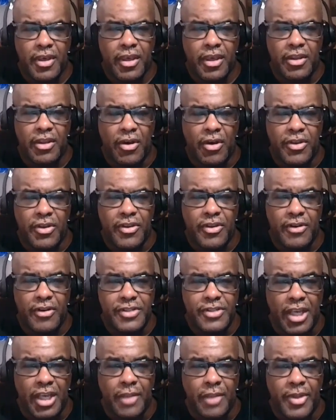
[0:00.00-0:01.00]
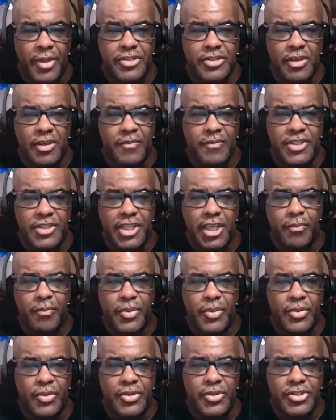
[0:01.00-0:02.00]
You know, there's elements of Deep
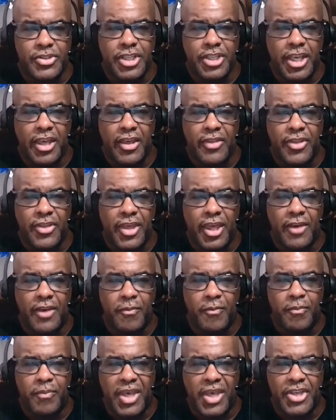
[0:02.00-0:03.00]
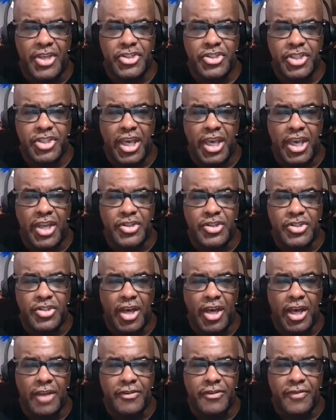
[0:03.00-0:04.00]
Blue Sea, The Abyss, and
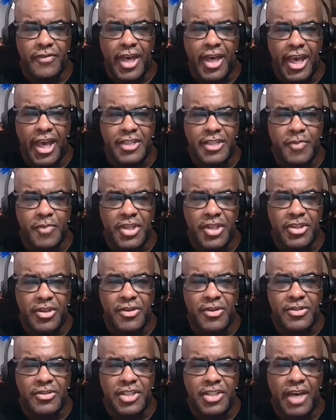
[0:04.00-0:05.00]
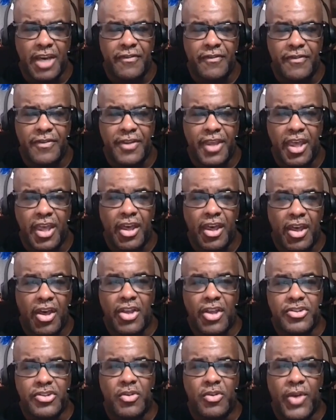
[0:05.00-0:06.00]
Jaws vibes, but there's definitely
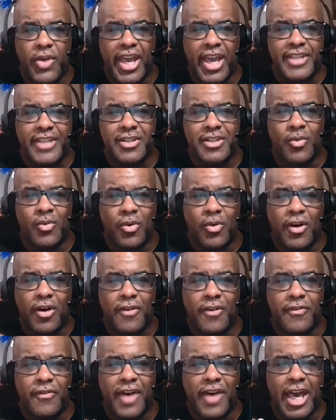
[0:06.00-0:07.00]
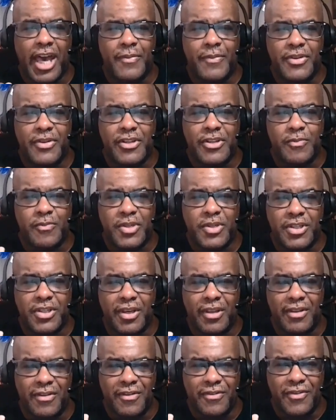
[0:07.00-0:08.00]
Jurassic World vibe in this
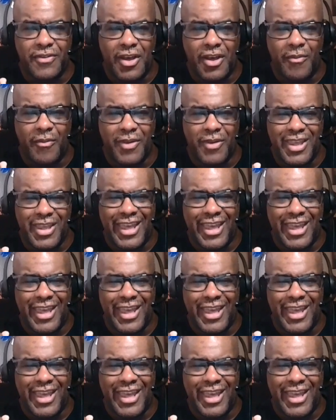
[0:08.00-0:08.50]
particular film.